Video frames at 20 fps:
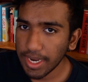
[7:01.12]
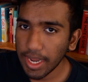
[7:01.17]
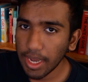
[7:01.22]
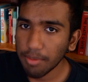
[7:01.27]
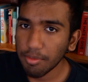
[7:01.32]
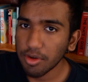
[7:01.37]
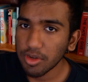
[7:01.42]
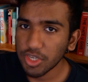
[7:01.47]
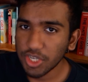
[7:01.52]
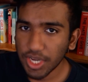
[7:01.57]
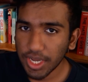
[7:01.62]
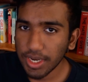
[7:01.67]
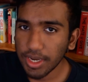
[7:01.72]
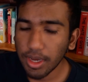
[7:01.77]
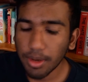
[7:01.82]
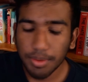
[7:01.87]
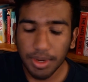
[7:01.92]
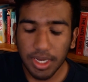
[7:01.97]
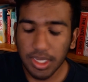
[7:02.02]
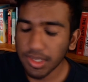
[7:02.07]
in here about
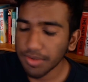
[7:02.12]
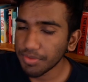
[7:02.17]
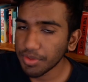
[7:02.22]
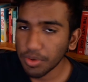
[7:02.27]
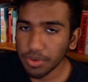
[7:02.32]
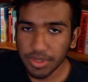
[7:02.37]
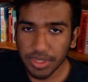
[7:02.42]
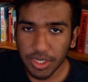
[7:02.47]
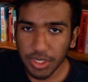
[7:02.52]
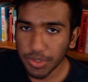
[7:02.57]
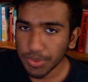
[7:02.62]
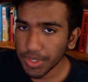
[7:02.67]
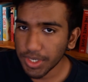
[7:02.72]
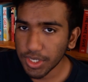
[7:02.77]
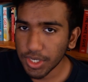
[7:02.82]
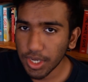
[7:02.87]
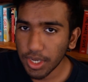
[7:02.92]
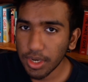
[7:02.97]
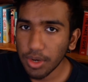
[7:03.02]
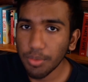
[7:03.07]
gender because of the whole
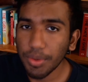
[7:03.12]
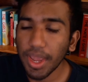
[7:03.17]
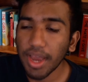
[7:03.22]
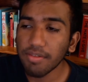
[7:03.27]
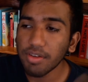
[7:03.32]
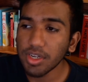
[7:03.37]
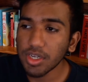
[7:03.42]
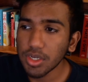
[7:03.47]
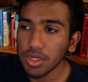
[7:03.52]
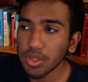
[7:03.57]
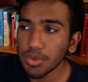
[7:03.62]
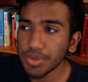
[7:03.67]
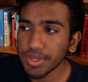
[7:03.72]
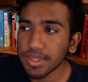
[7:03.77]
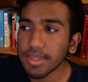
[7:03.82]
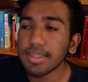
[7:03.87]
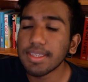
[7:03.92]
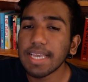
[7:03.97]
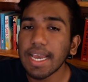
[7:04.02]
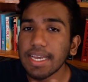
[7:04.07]
situation. We have a girl
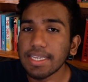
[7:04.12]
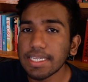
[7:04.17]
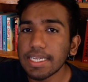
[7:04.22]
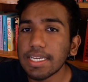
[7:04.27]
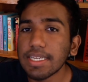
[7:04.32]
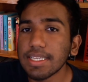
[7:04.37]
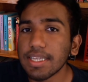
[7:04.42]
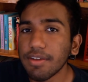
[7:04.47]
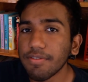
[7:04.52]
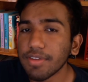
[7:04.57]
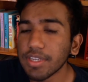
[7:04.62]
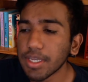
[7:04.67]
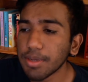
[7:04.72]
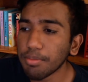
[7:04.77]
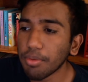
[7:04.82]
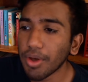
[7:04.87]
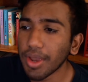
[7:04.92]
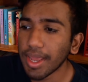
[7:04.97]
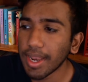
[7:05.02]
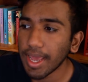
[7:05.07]
who's disguising herself as a
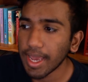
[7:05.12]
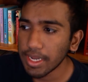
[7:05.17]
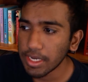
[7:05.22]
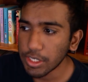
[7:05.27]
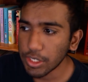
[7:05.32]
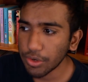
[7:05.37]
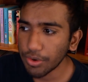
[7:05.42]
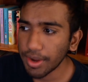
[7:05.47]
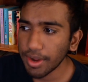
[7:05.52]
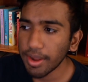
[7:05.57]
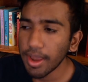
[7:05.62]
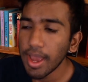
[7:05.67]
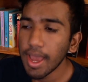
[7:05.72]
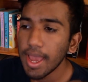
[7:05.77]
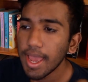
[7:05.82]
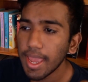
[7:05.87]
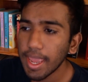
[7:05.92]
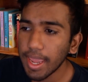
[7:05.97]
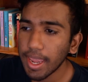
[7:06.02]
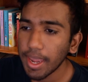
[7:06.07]
boy and entering
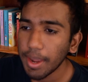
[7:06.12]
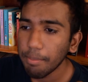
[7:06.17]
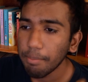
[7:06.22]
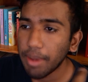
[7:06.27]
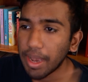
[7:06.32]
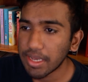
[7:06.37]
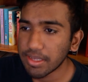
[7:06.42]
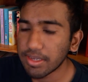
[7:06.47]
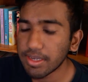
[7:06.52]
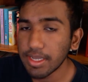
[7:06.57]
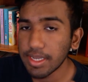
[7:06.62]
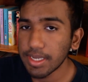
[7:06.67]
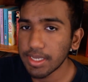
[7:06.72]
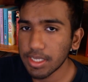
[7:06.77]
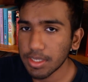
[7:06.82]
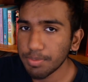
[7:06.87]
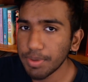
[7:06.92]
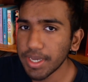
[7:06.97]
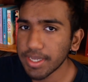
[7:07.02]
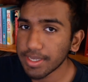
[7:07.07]
a
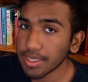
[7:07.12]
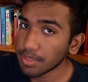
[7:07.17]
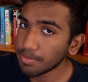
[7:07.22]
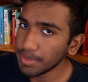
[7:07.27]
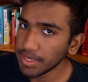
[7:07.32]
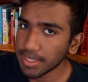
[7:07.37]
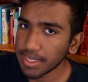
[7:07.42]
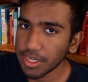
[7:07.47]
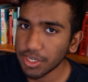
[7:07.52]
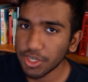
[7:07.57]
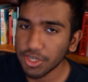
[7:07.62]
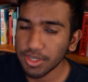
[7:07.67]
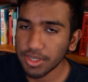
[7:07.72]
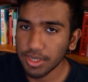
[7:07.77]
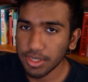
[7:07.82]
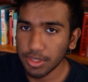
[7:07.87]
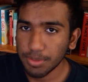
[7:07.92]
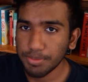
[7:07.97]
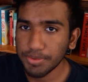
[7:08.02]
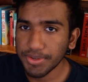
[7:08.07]
masculine space, a space that she's
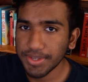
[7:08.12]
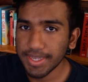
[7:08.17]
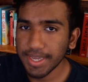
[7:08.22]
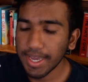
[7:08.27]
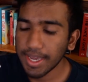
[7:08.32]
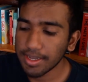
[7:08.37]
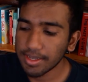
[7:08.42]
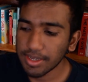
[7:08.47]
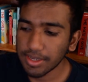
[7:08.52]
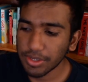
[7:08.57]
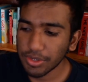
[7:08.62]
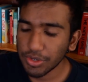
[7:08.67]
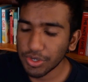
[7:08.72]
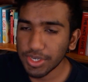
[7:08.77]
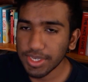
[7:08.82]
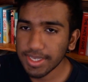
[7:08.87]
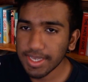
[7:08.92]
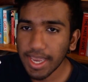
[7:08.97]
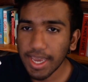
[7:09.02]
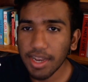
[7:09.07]
not supposed to enter. So
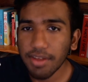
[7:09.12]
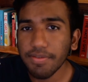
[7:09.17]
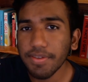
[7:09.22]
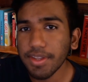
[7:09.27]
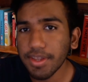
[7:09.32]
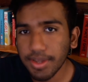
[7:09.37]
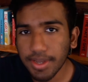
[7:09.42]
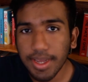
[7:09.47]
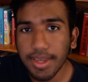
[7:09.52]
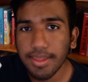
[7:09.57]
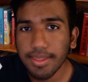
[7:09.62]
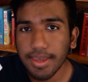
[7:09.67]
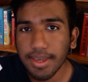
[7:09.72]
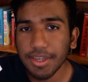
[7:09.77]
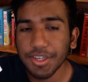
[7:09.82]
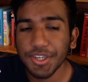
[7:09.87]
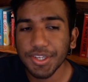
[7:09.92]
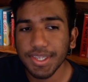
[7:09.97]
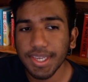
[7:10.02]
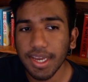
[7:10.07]
she's kind of learning
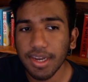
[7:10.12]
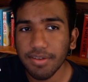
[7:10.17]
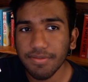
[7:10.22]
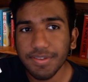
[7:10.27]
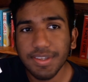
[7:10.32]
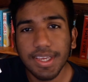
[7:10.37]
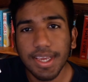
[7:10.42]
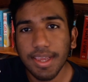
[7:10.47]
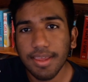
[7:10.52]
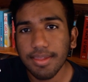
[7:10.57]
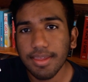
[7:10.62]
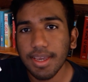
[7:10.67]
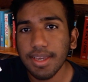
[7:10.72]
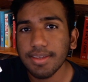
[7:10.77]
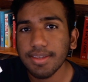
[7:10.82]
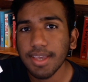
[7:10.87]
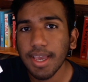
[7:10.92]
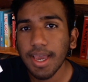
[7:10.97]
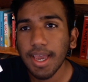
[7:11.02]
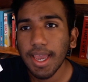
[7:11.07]
things. She's kind of seeing
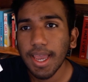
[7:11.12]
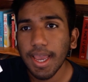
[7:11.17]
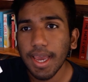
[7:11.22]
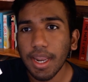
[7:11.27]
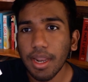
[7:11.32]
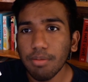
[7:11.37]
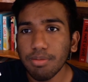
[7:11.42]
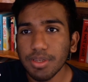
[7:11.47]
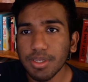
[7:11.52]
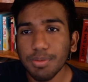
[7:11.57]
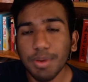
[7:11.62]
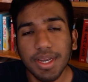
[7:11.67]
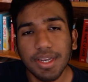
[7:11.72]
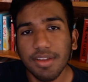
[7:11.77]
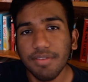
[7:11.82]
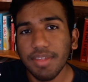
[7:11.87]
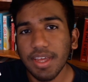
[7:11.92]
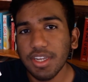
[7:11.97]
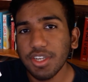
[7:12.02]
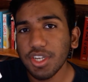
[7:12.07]
things in a
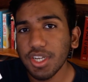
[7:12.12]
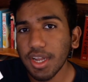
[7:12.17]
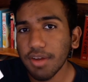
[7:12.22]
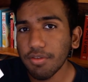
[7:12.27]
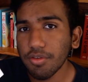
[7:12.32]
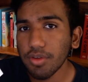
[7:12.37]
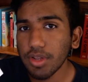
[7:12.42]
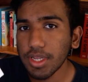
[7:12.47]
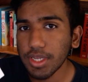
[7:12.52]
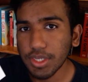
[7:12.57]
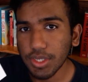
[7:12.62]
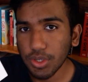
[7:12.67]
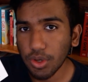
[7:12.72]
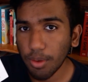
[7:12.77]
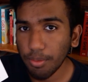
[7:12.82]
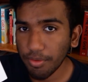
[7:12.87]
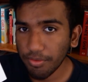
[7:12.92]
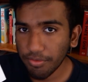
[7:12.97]
perspective that she never really saw